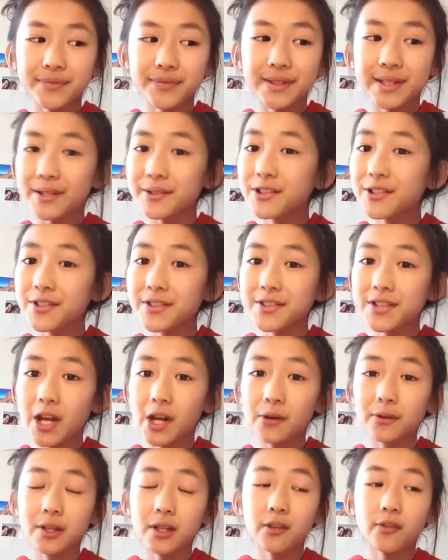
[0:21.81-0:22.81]
They're just
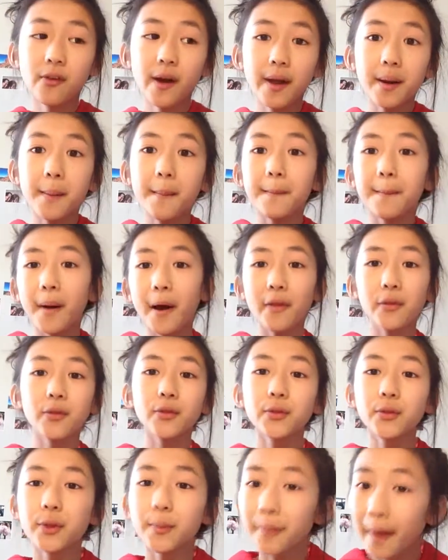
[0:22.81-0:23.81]
generally fun, but
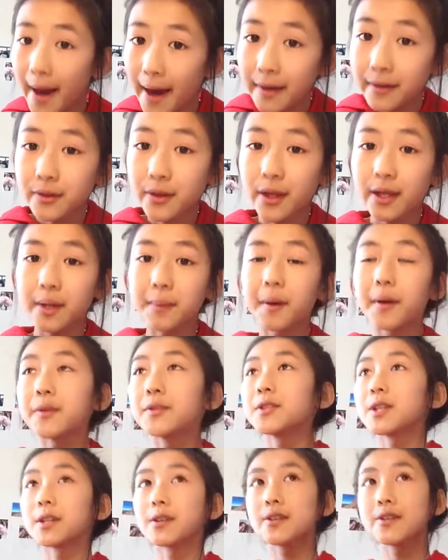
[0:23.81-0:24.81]
the bad thing
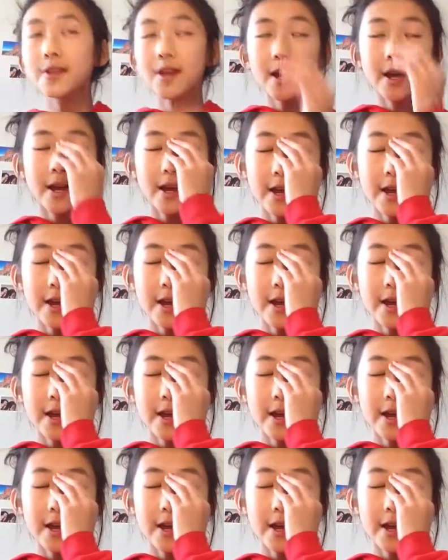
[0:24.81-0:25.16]
about stickers